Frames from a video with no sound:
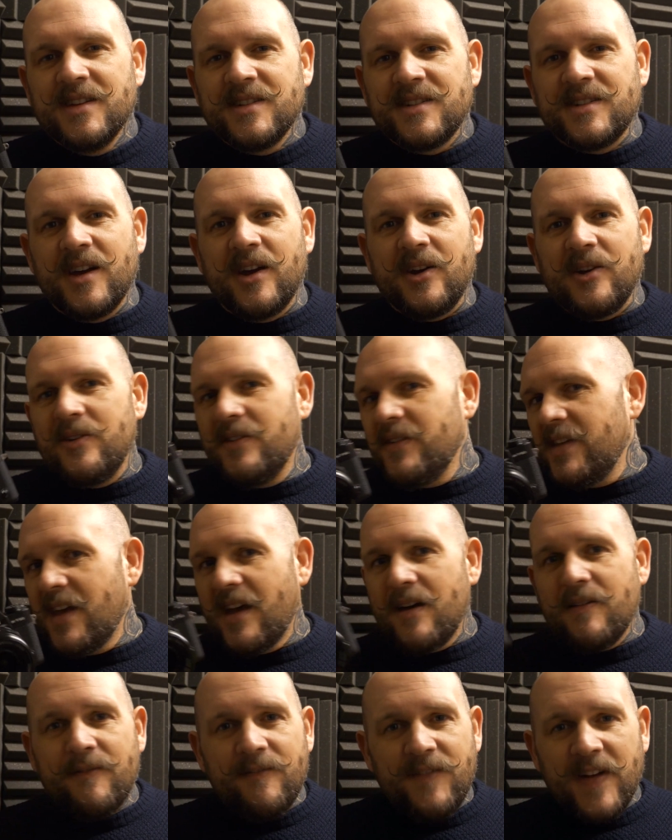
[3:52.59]
So
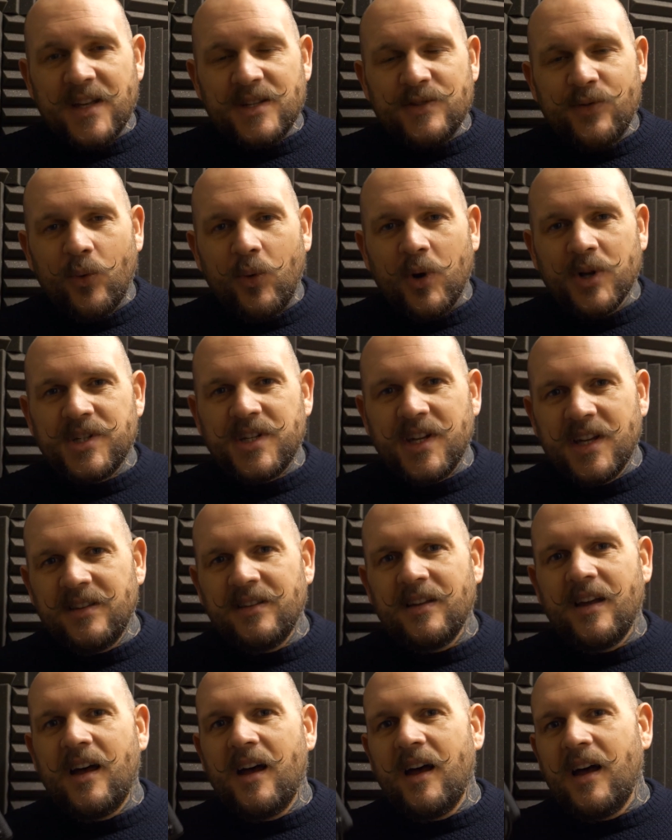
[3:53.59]
yeah, thanks for
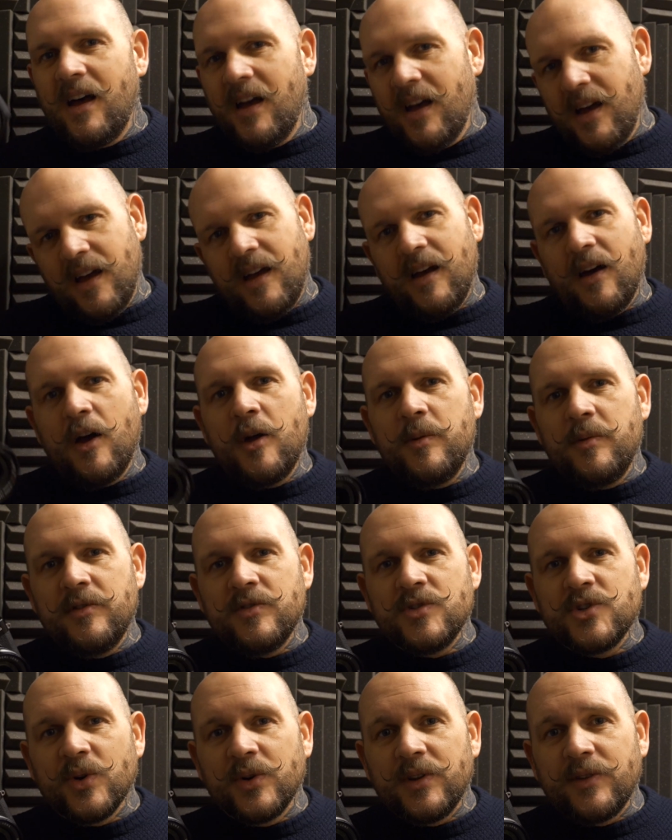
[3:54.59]
watching. I hope
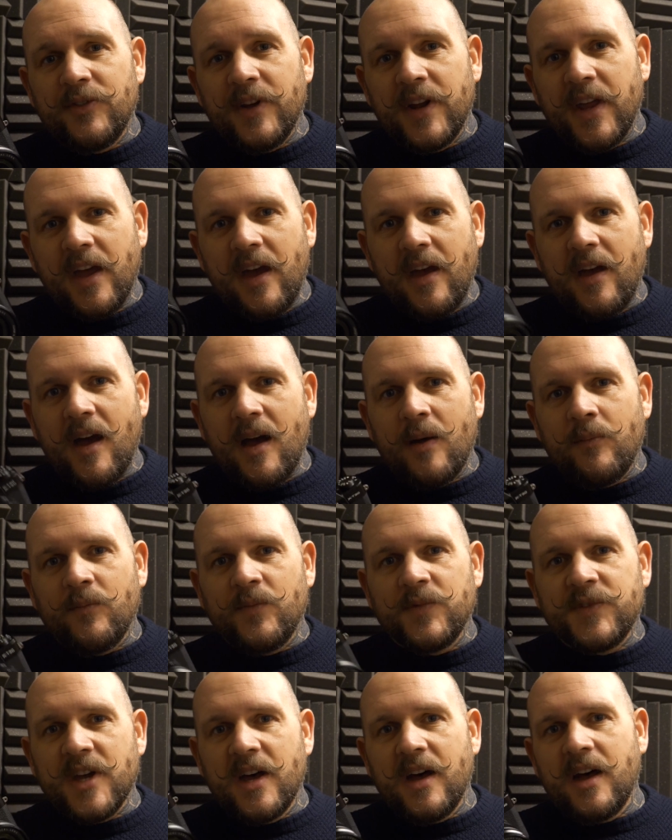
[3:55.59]
you enjoyed the video,
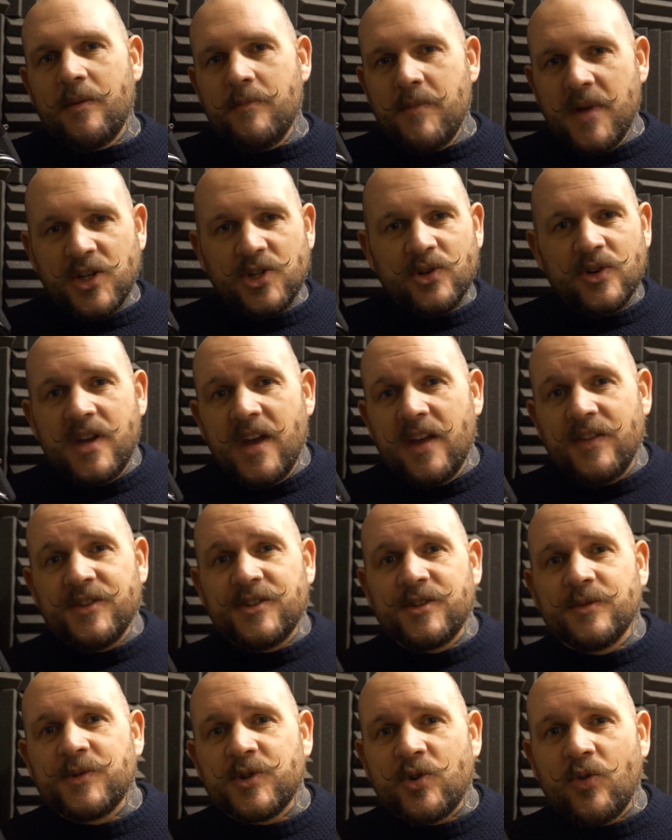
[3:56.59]
and make sure you hit the
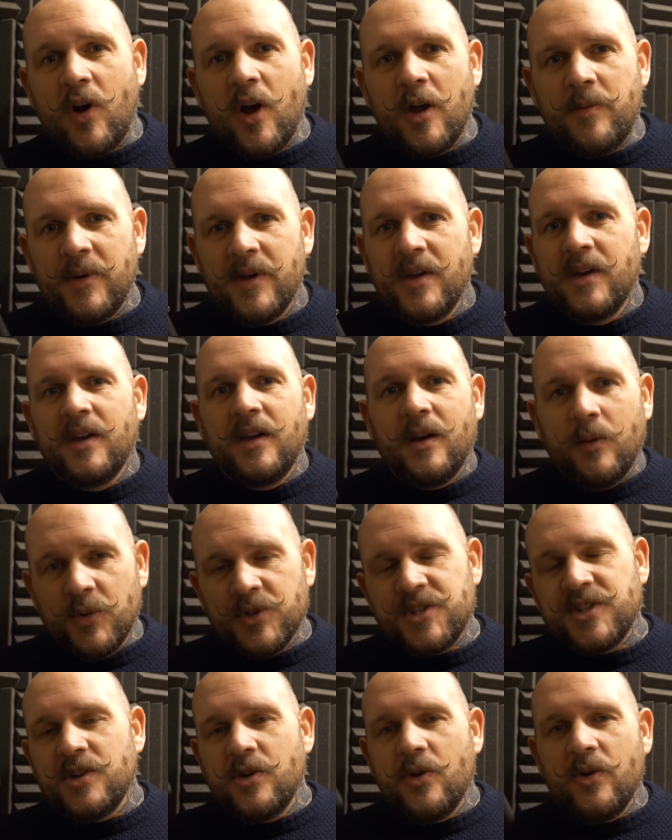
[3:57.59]
subscribe, and
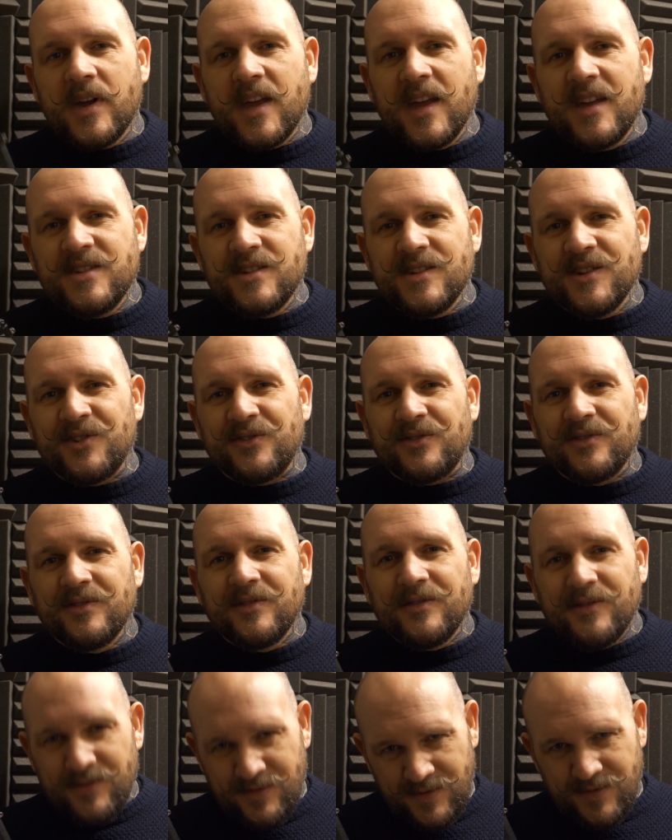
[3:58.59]
we'll see you again soon.
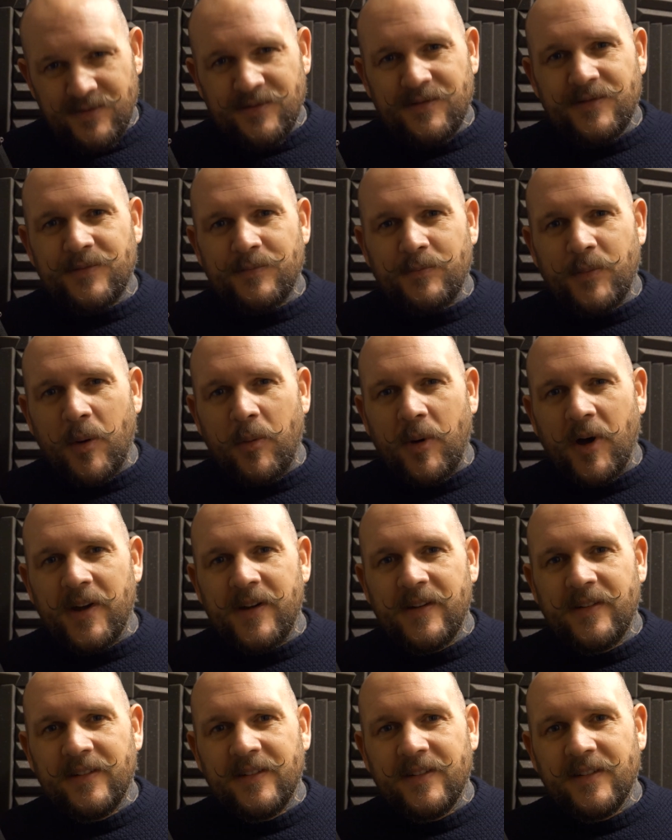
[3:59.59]

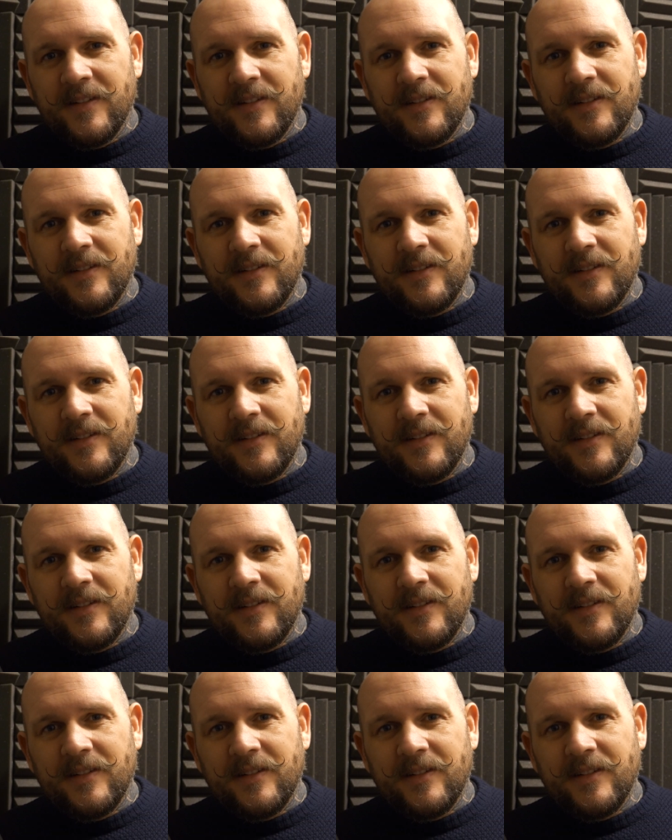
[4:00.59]
Bye-bye.